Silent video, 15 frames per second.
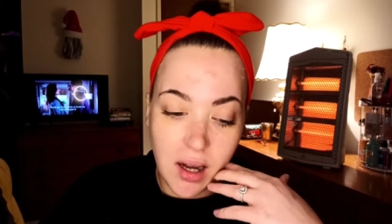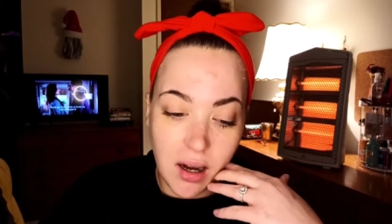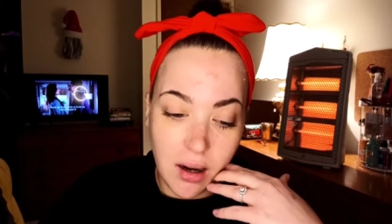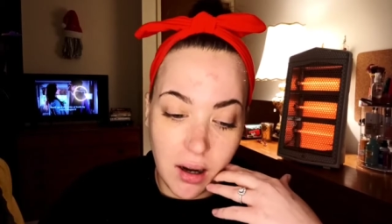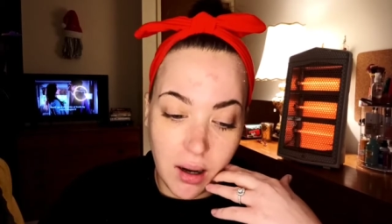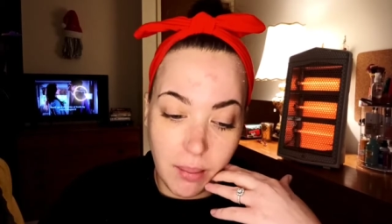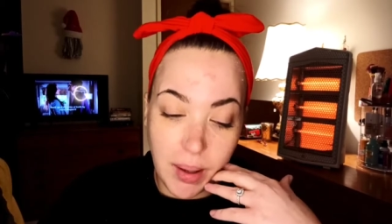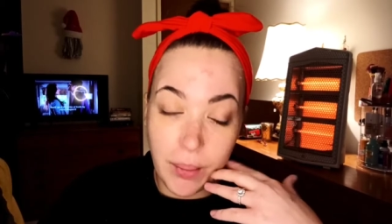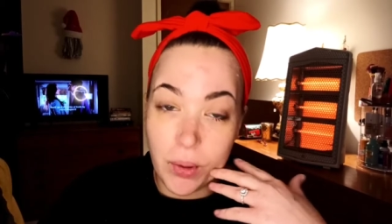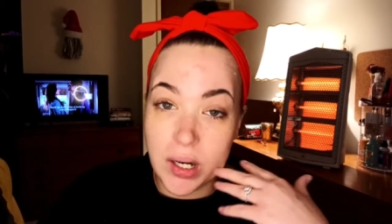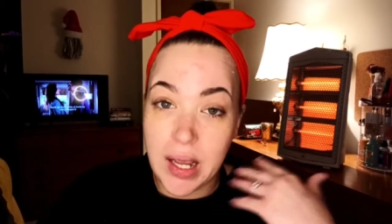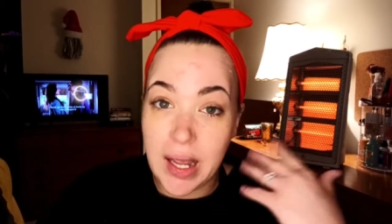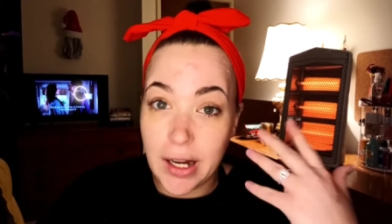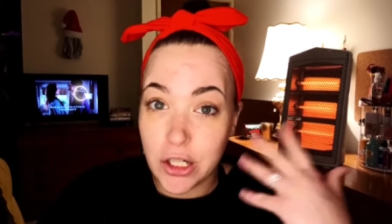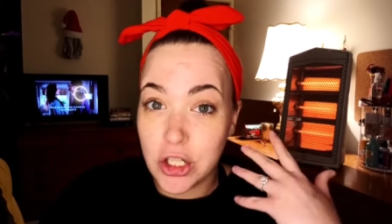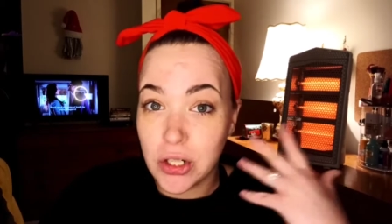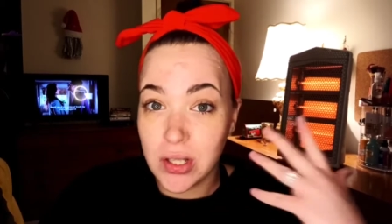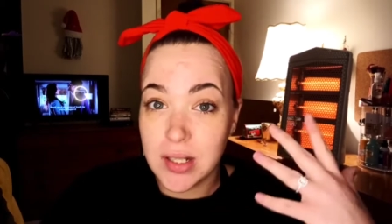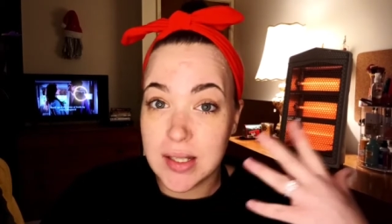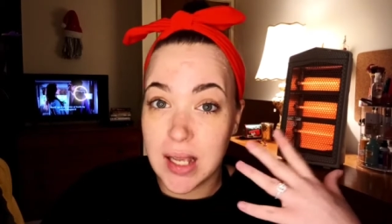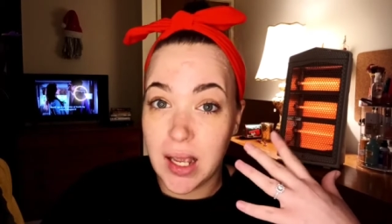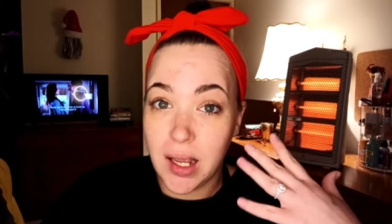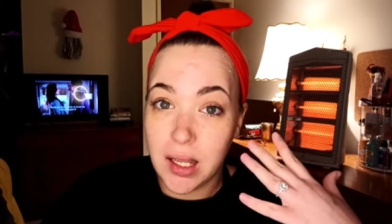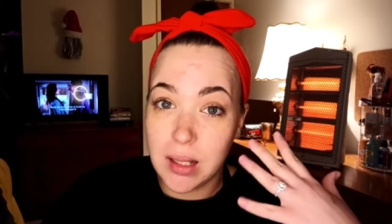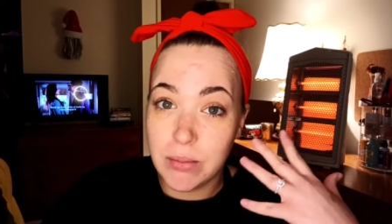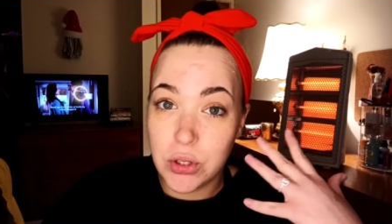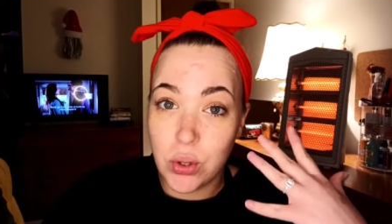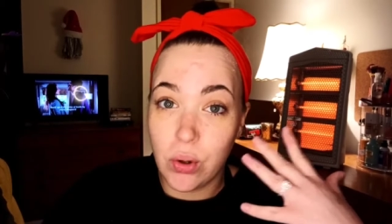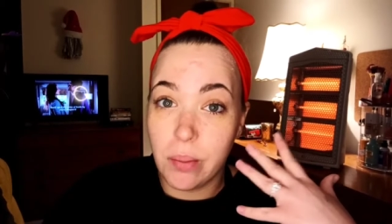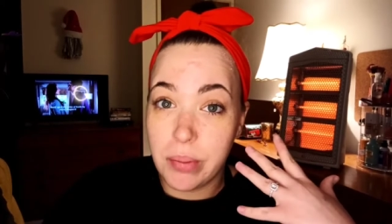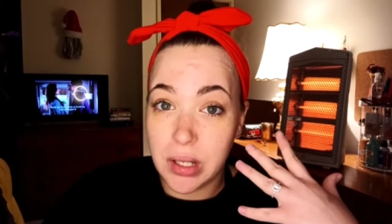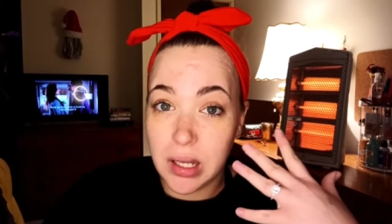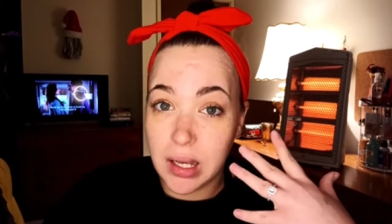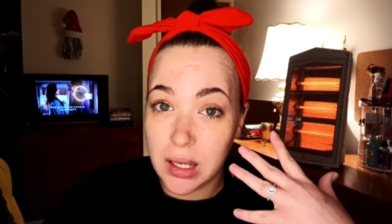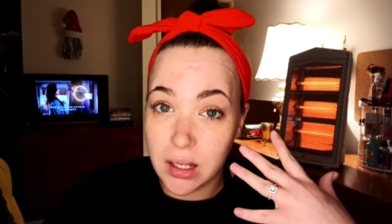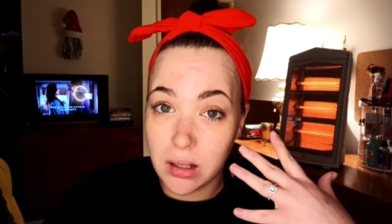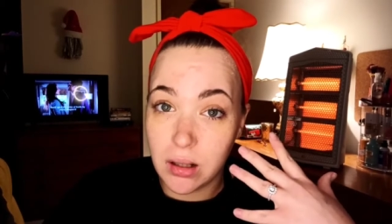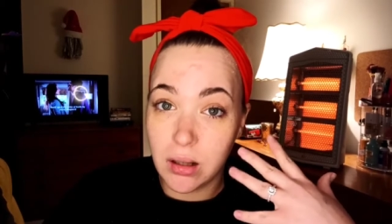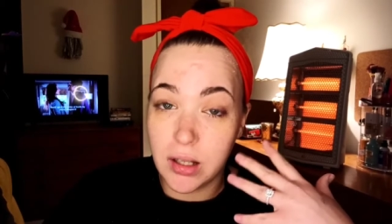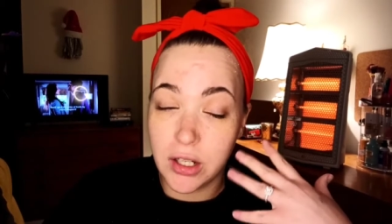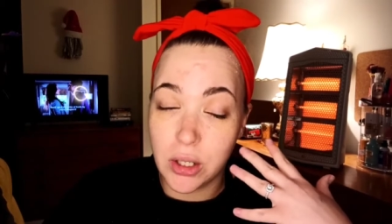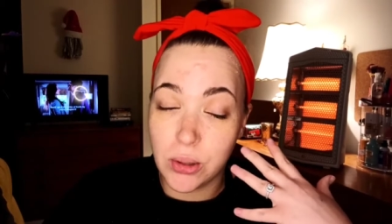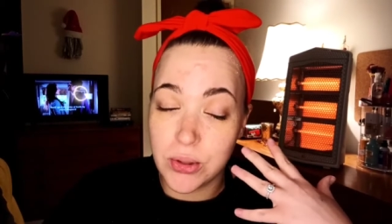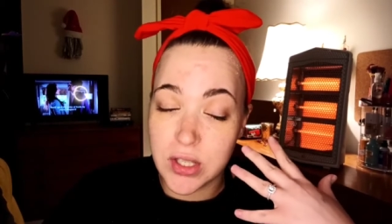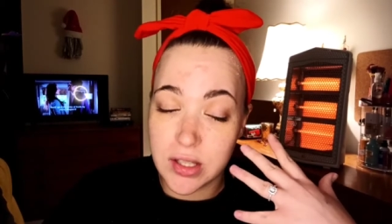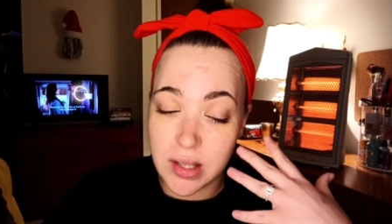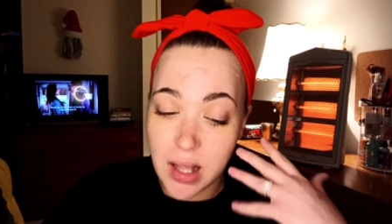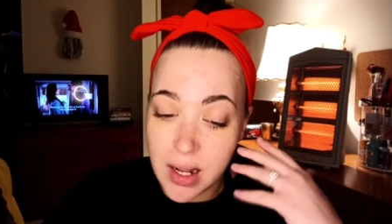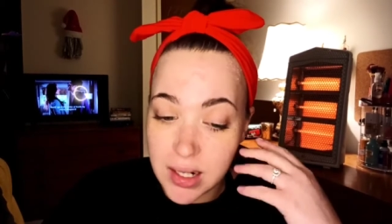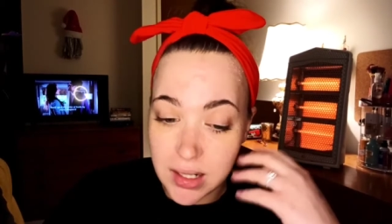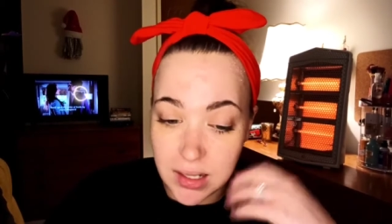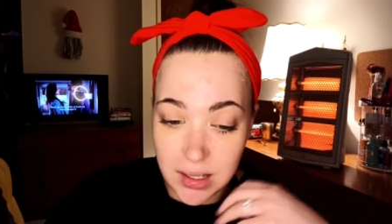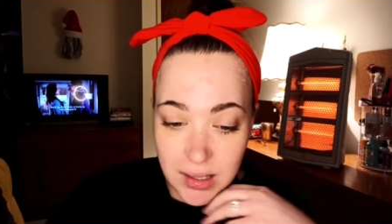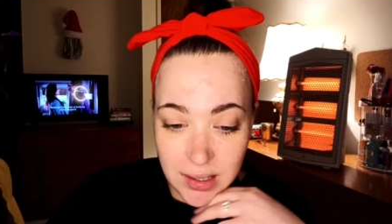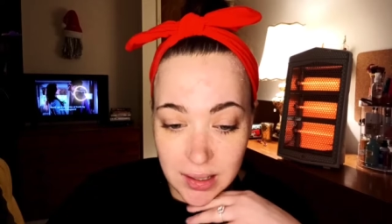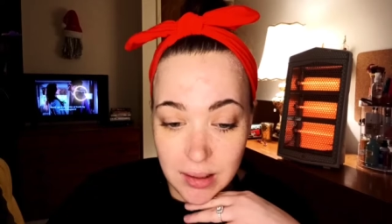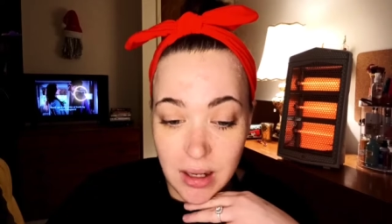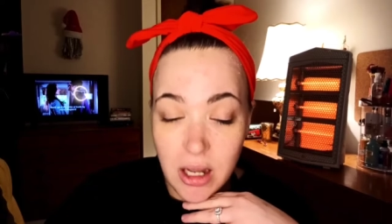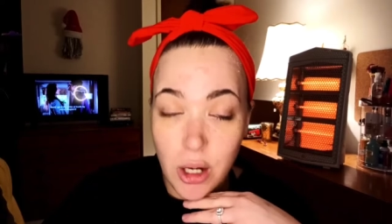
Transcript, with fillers: um, I want to actually take him to a big hill and go sledding, and